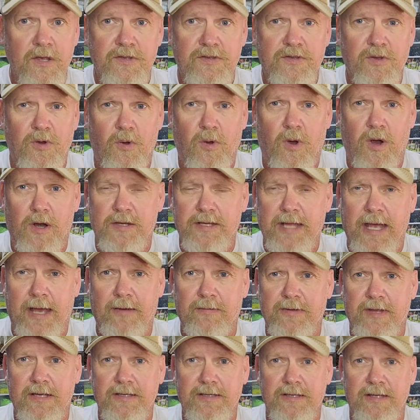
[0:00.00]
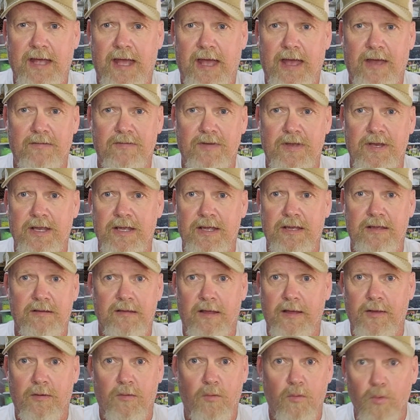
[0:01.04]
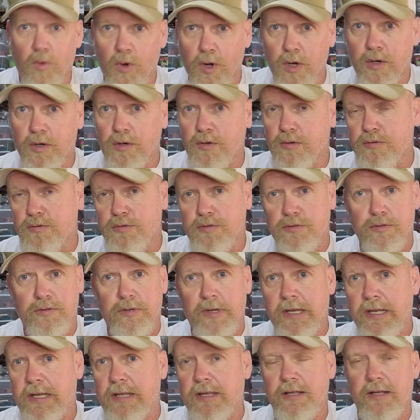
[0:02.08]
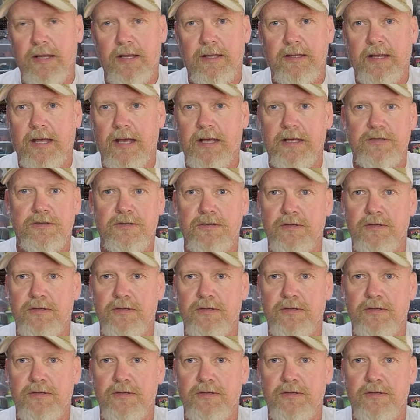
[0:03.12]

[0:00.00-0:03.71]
So our town doesn't have any like workers or anything like that.